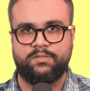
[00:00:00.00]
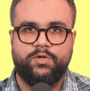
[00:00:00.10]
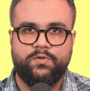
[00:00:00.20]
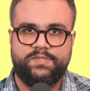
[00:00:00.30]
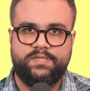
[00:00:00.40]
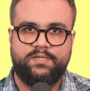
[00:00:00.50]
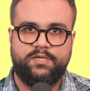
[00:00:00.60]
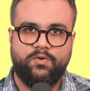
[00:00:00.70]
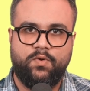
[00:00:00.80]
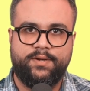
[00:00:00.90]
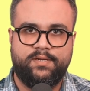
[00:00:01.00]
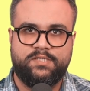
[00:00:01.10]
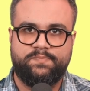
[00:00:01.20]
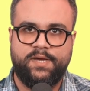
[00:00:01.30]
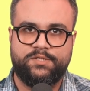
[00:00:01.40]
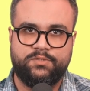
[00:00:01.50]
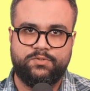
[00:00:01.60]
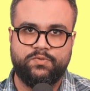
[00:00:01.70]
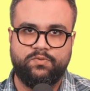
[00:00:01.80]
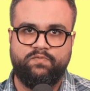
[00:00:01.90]
Using the URL inspection
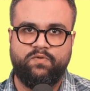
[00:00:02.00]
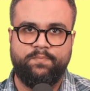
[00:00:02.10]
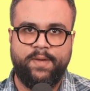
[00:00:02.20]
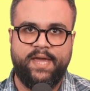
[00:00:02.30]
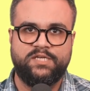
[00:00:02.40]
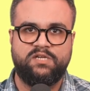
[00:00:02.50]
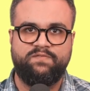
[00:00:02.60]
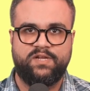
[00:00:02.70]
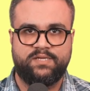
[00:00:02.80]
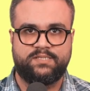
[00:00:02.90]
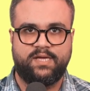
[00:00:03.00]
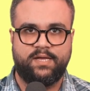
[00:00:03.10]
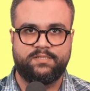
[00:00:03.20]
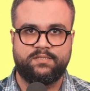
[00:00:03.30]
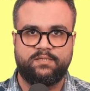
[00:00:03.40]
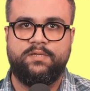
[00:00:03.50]
tool for page-level insights.